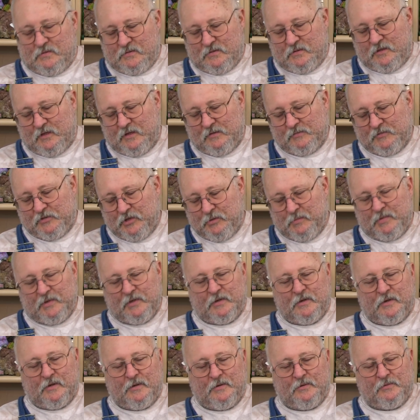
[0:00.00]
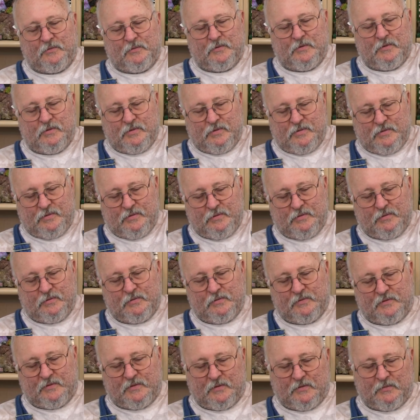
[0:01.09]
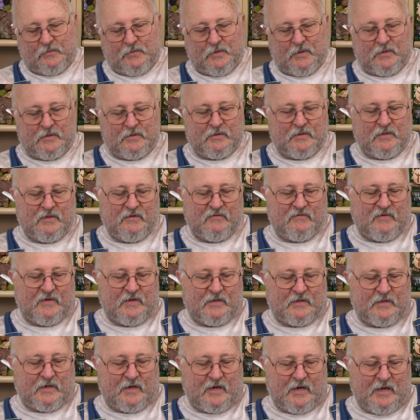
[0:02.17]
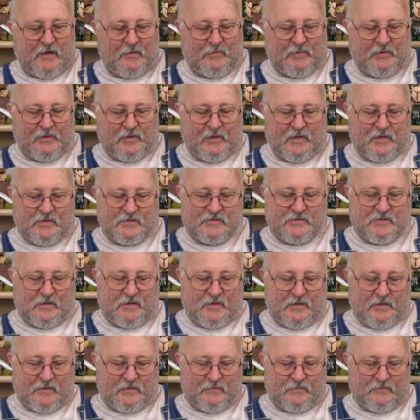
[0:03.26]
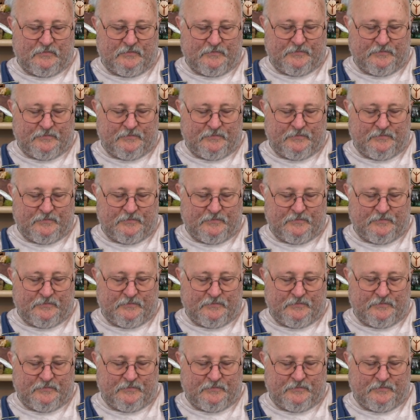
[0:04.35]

to come to be known the, what the event that happened last night